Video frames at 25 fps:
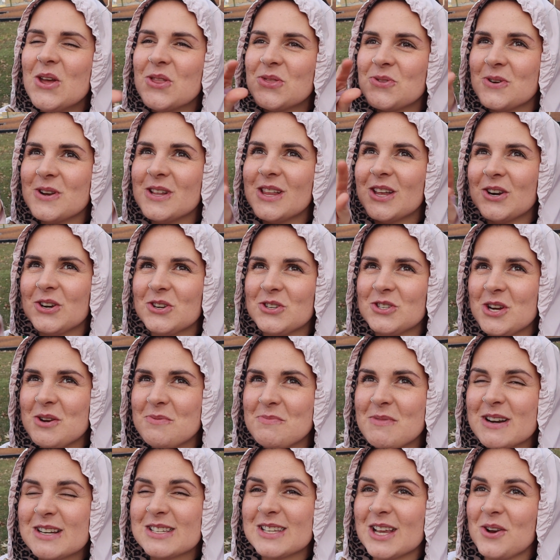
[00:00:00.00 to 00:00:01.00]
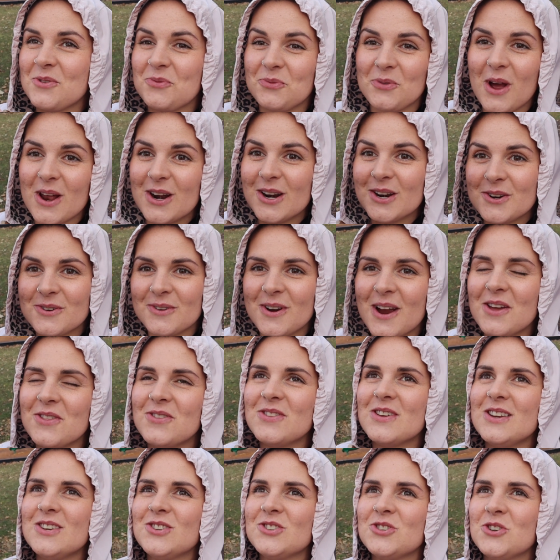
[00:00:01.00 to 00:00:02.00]
3 little chipmunks like running around
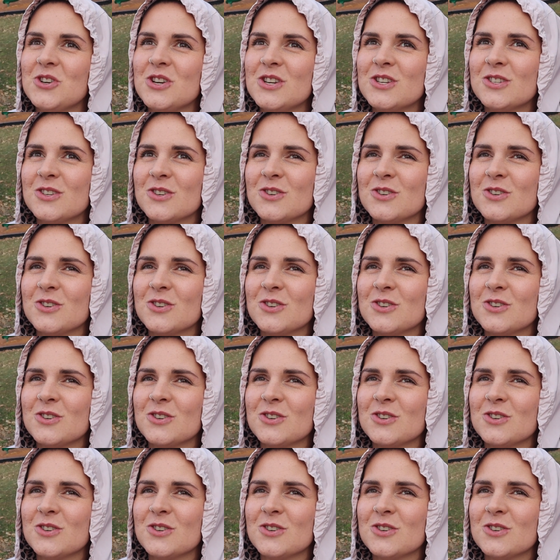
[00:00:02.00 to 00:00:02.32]
these trees.